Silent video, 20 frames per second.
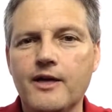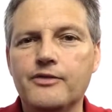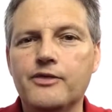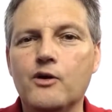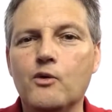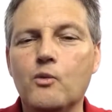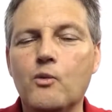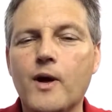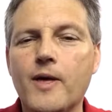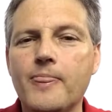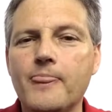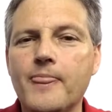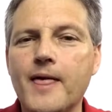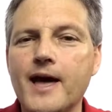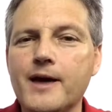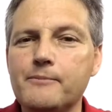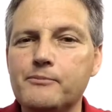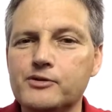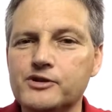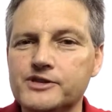that when
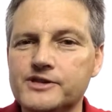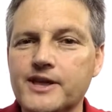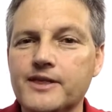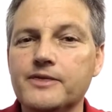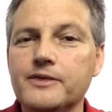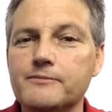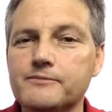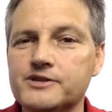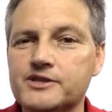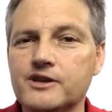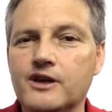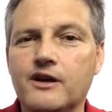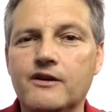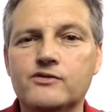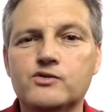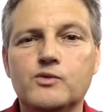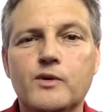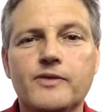they present themselves,